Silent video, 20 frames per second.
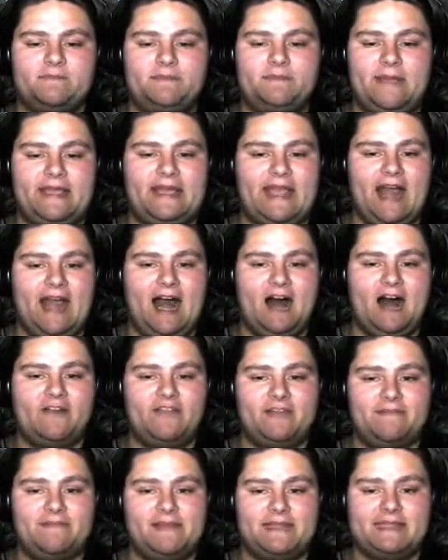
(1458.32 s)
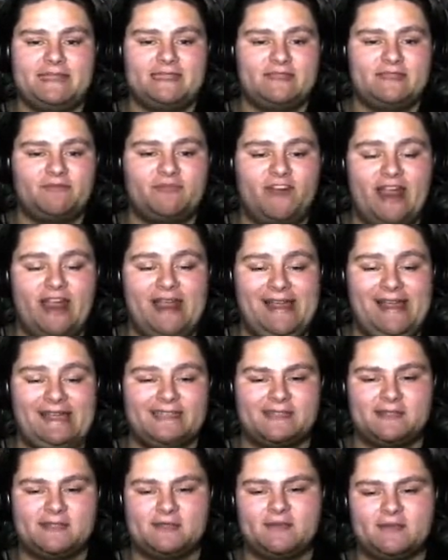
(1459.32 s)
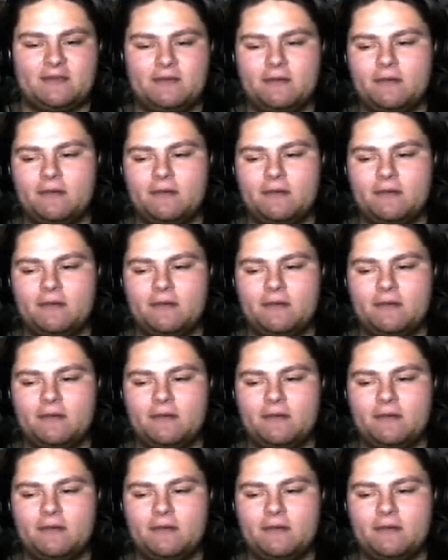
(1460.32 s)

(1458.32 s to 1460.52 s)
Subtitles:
Speaking of, he misses a phrase.